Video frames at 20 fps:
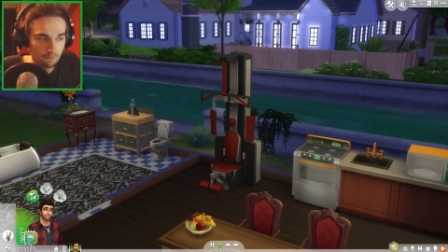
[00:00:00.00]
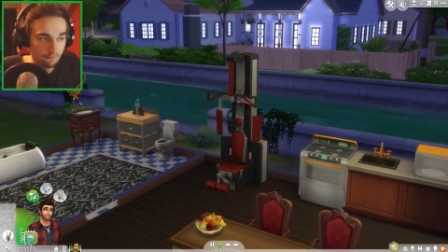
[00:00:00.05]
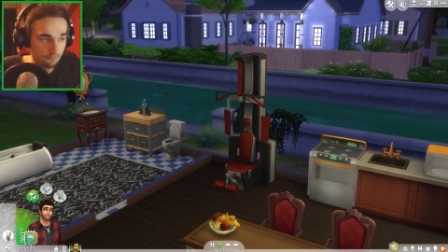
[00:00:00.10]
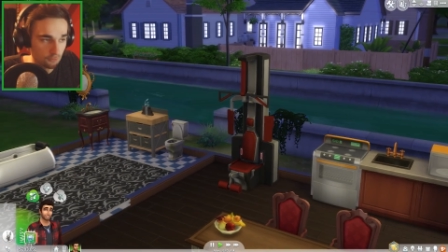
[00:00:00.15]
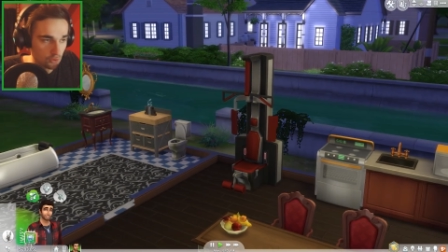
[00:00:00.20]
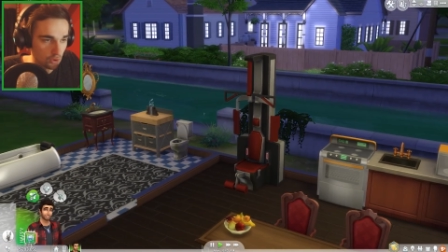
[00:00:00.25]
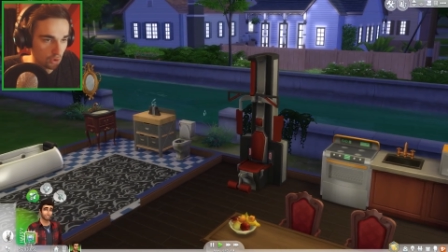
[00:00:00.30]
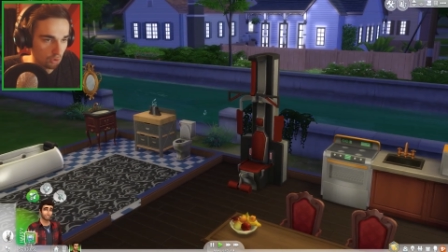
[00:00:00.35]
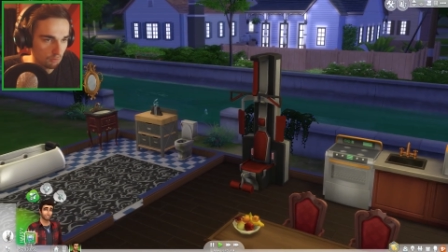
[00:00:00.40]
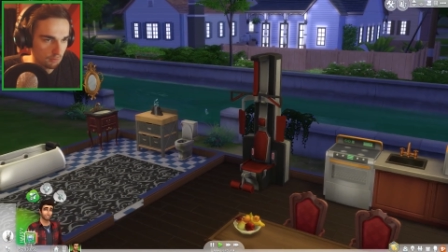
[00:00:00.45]

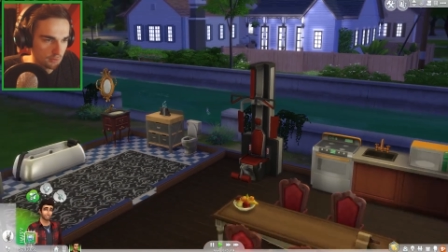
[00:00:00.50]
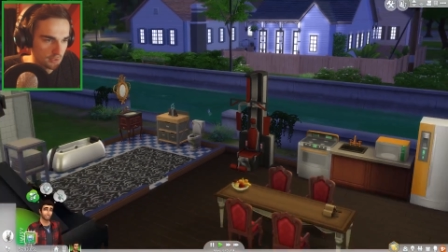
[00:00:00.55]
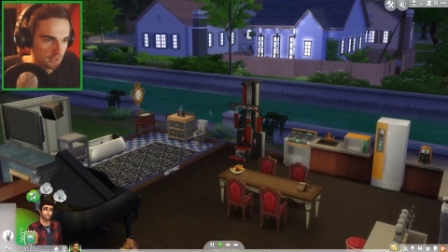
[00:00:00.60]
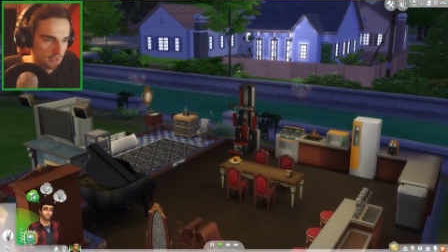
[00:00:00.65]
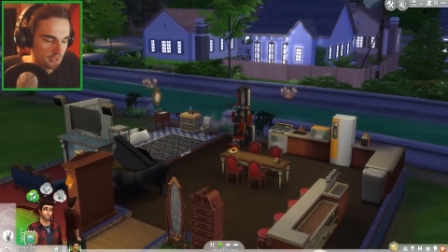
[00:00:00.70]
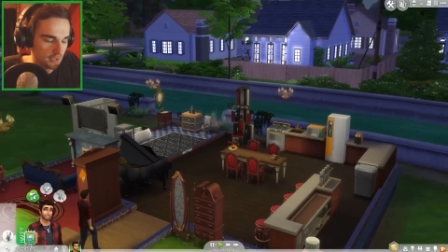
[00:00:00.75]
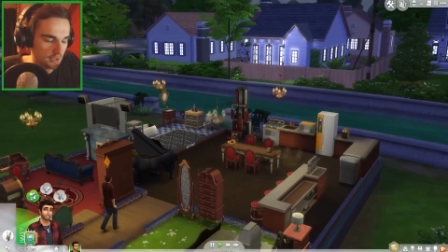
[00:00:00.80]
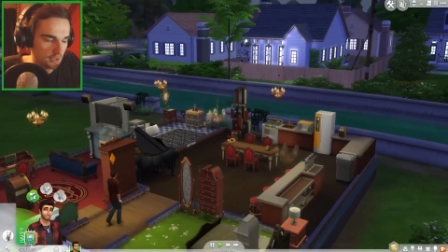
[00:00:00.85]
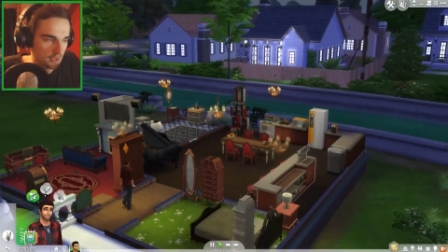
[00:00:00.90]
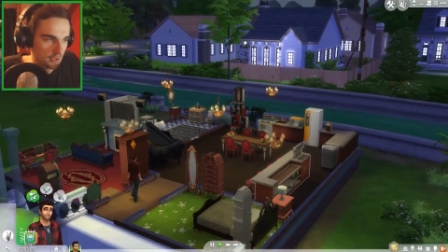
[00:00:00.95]
forgot what
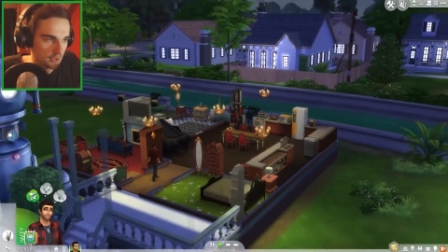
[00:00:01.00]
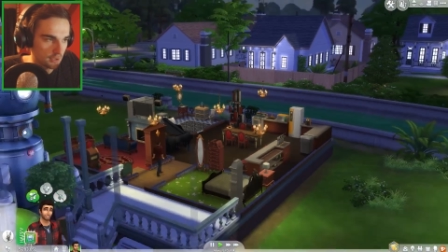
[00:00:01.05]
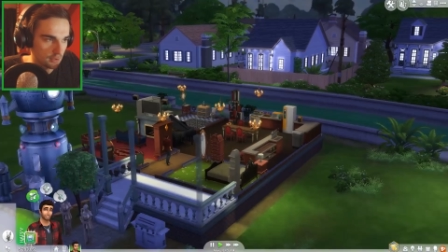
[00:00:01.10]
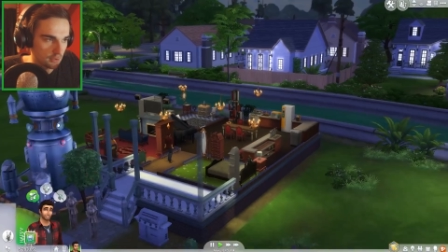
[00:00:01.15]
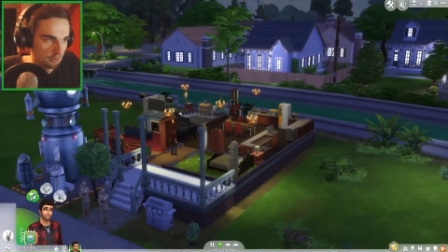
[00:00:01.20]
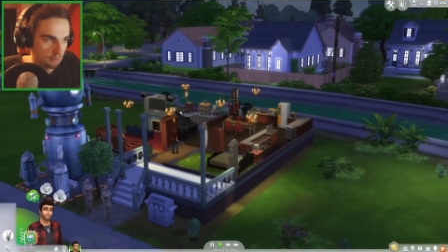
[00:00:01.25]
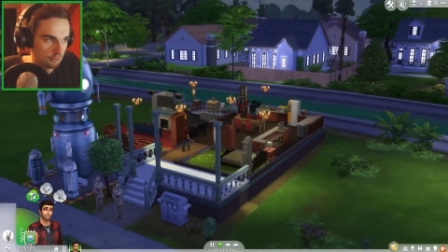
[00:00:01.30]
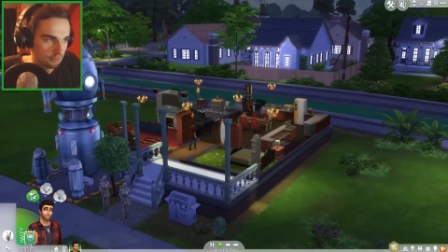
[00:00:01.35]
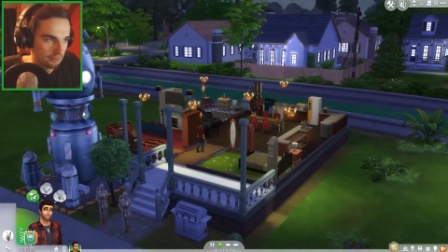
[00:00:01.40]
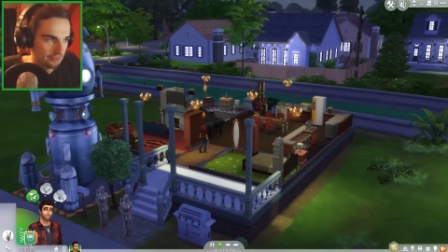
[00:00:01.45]
I, uh,
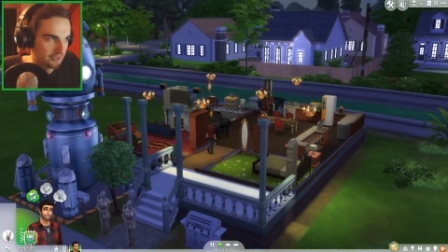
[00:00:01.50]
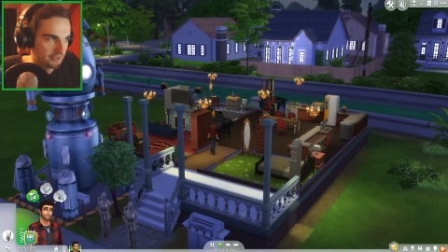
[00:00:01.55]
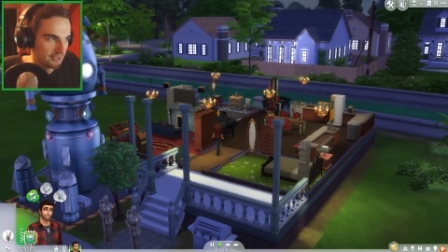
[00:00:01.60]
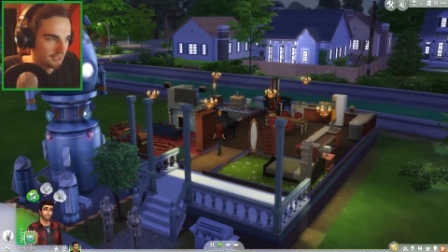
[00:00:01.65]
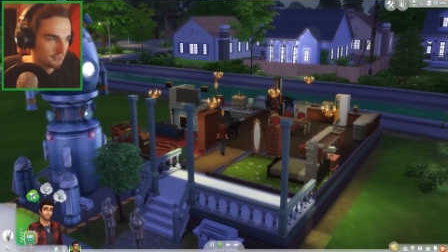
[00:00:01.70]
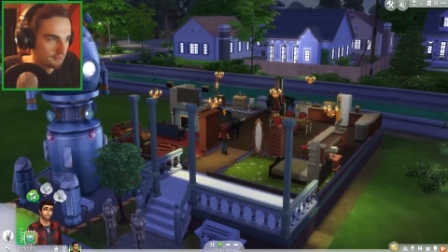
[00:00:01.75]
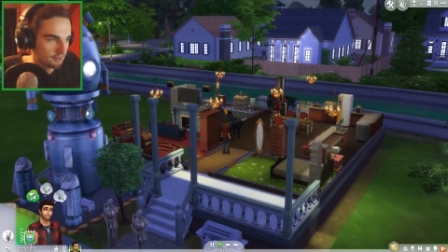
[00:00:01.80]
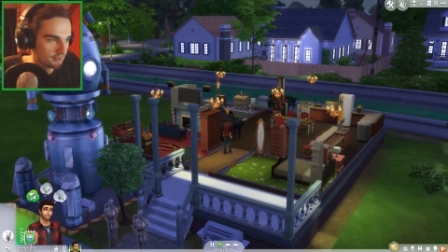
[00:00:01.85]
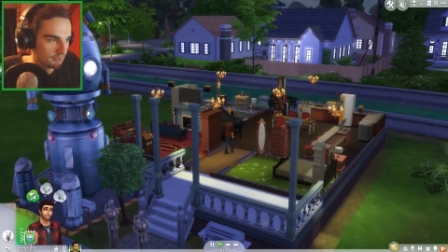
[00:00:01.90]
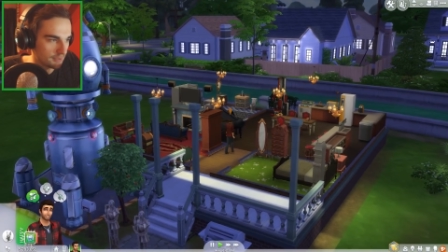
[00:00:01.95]
just
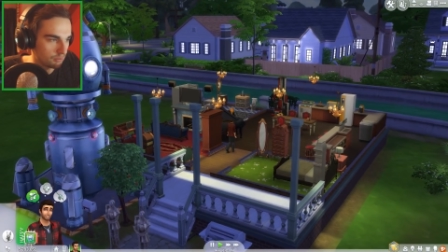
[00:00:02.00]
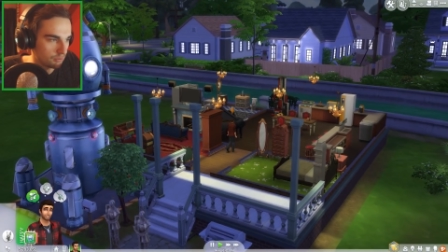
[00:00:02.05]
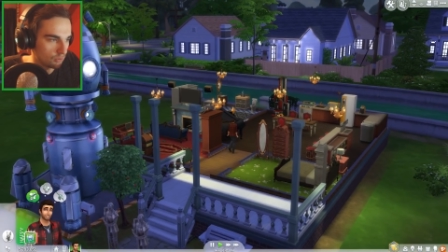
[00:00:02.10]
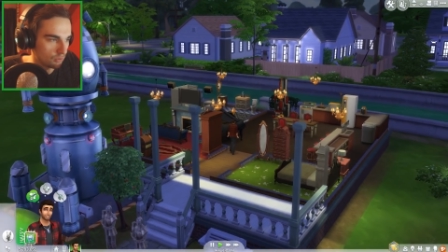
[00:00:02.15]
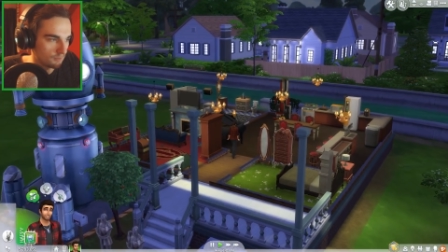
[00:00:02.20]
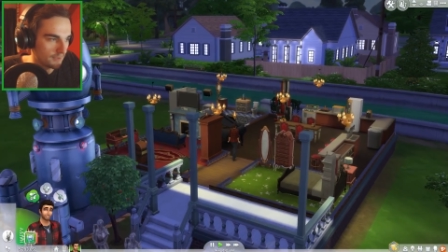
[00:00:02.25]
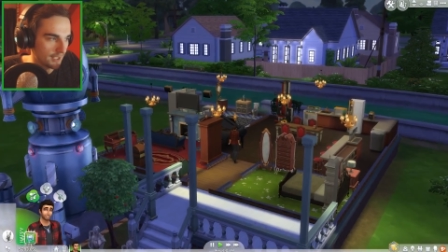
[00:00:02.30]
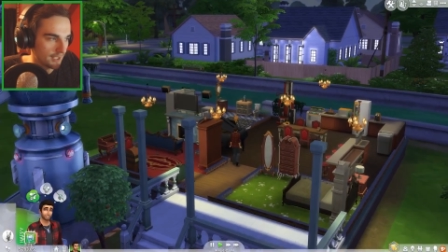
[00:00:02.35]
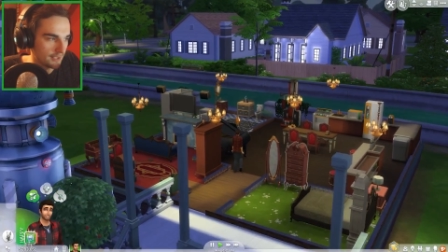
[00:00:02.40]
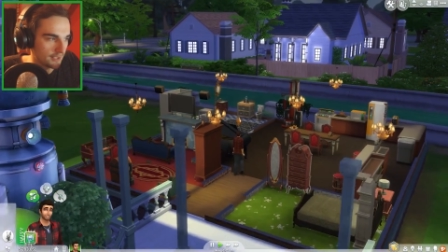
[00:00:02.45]
did to that poor
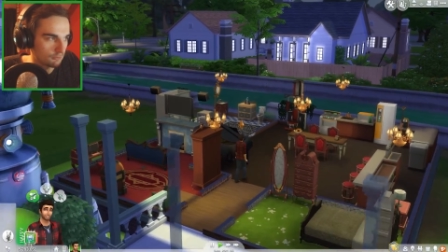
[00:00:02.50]
man.